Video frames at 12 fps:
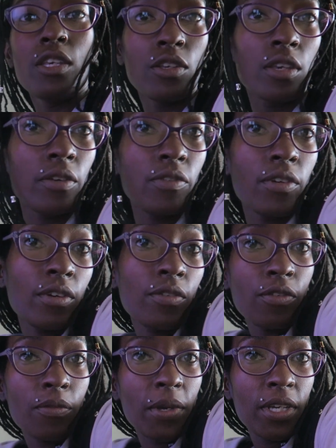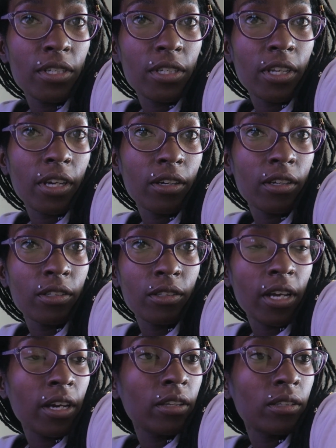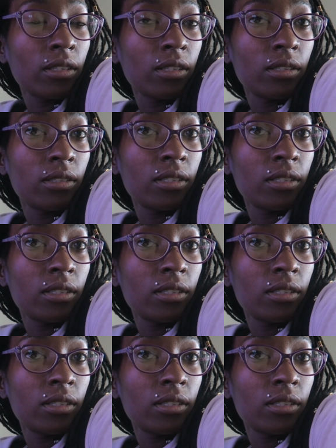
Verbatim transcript: You give your information out online,